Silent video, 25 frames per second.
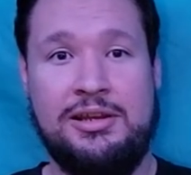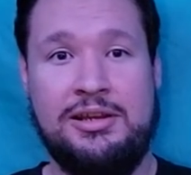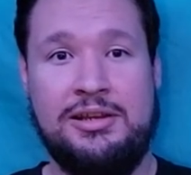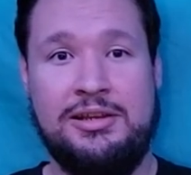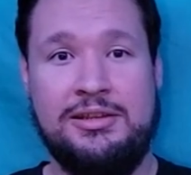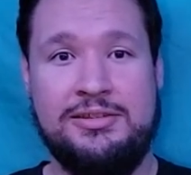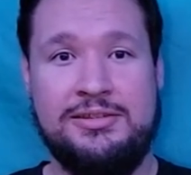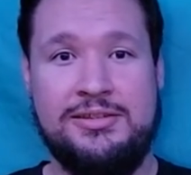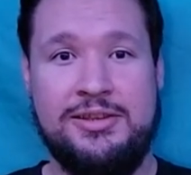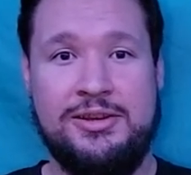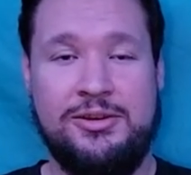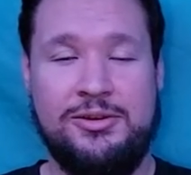
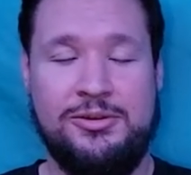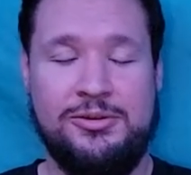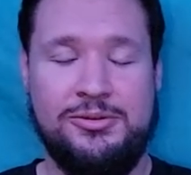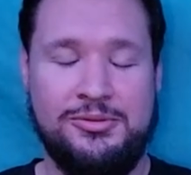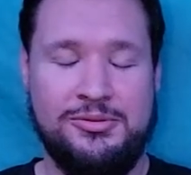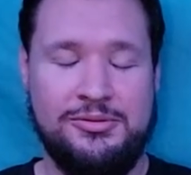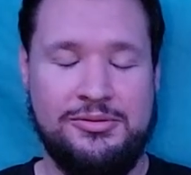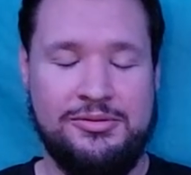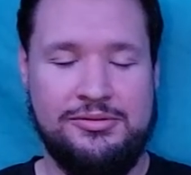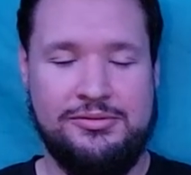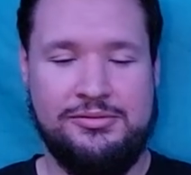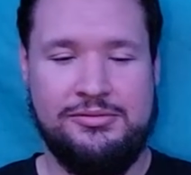So
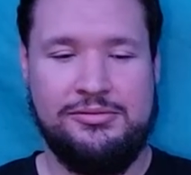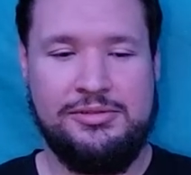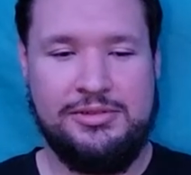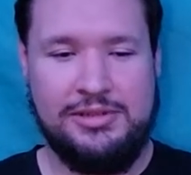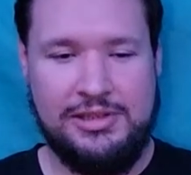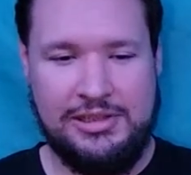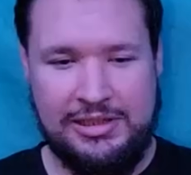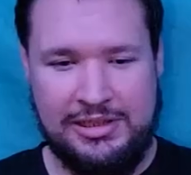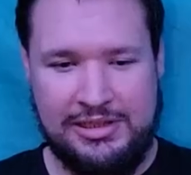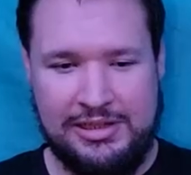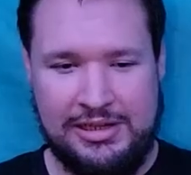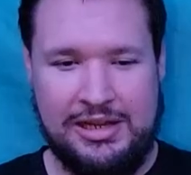
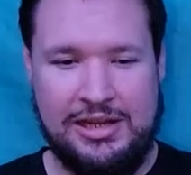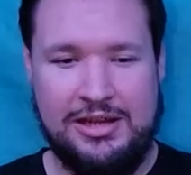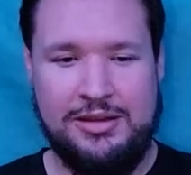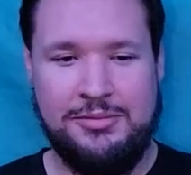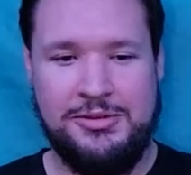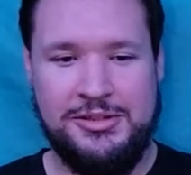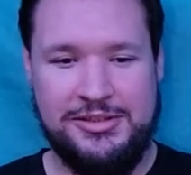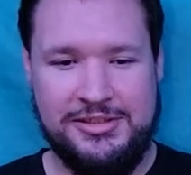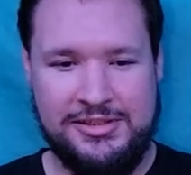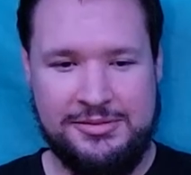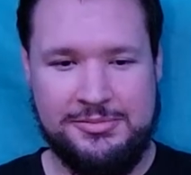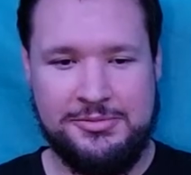
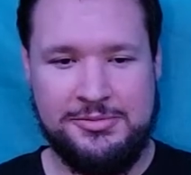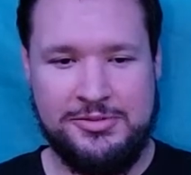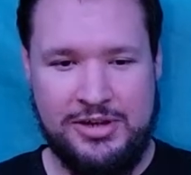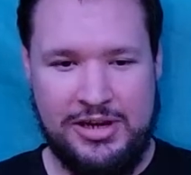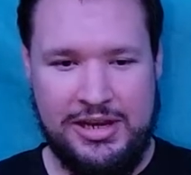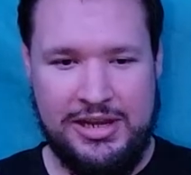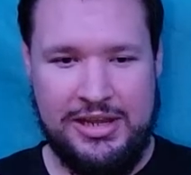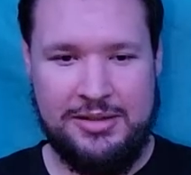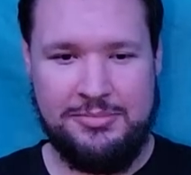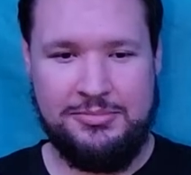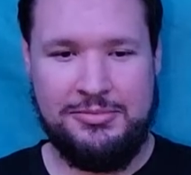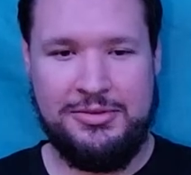comment,
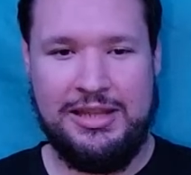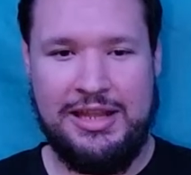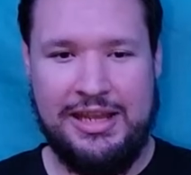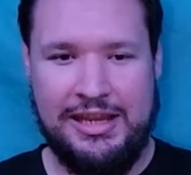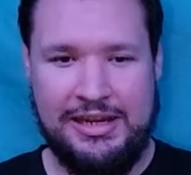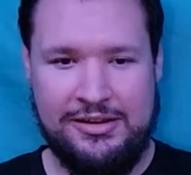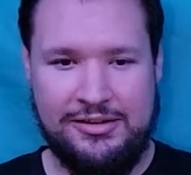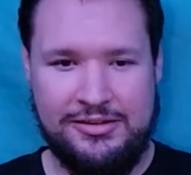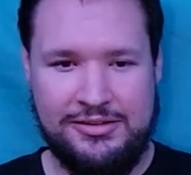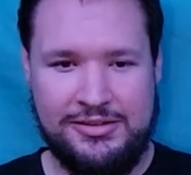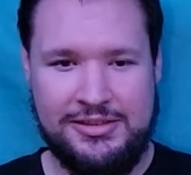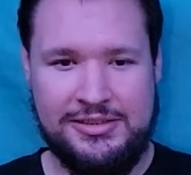subscribe,
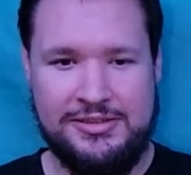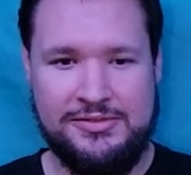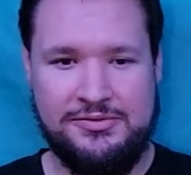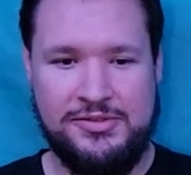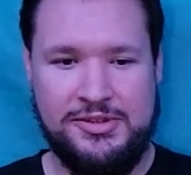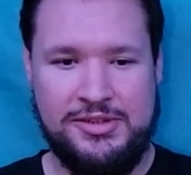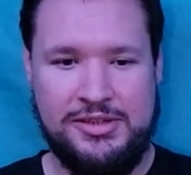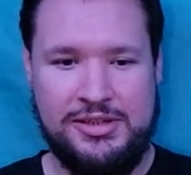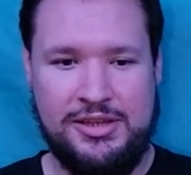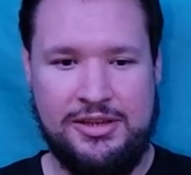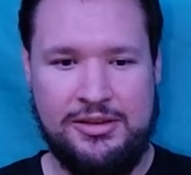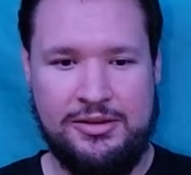like on this
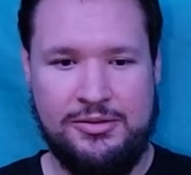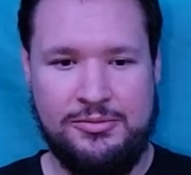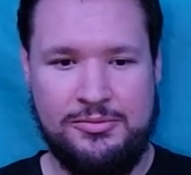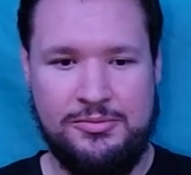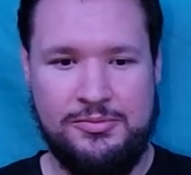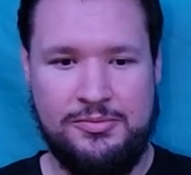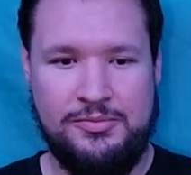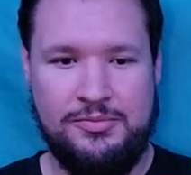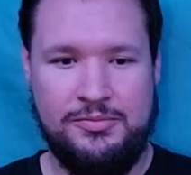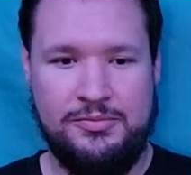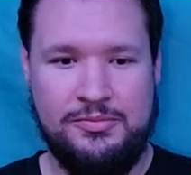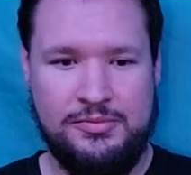video.
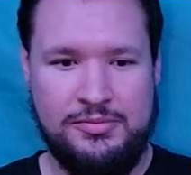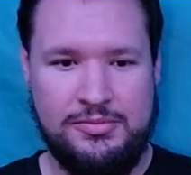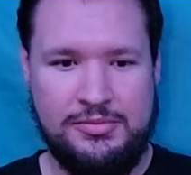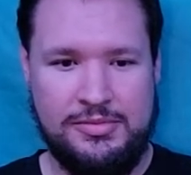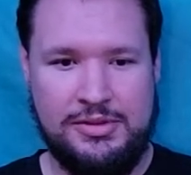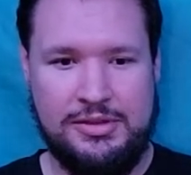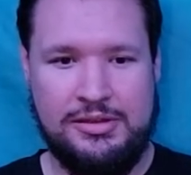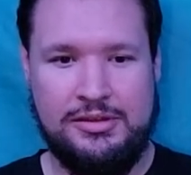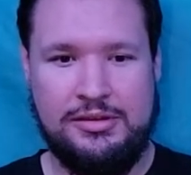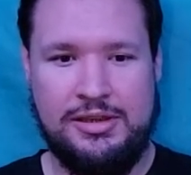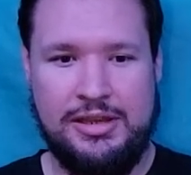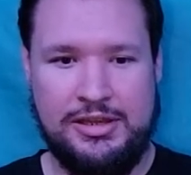
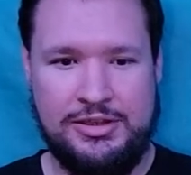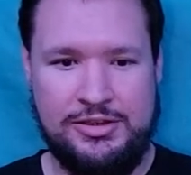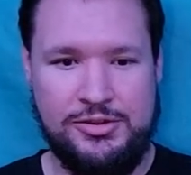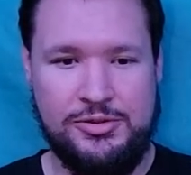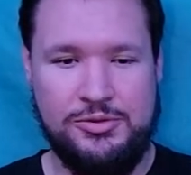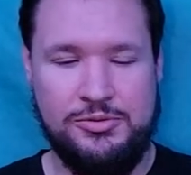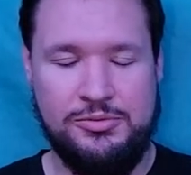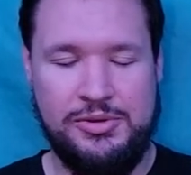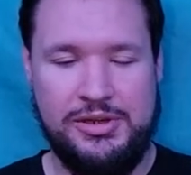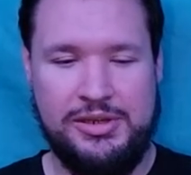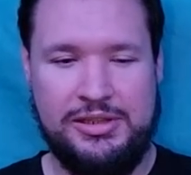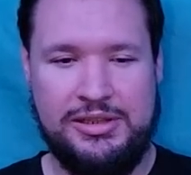I
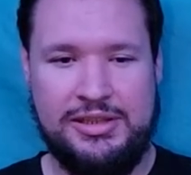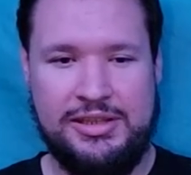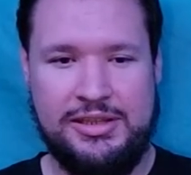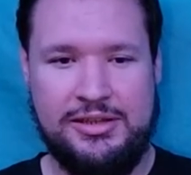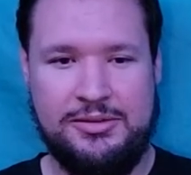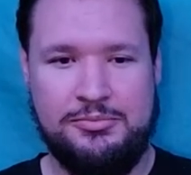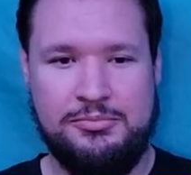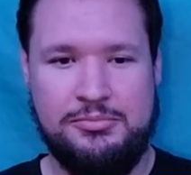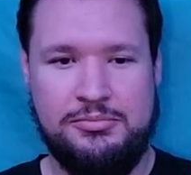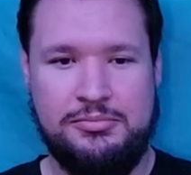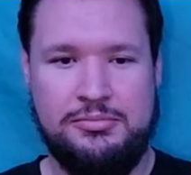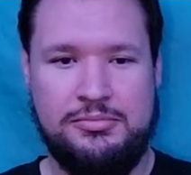do read them,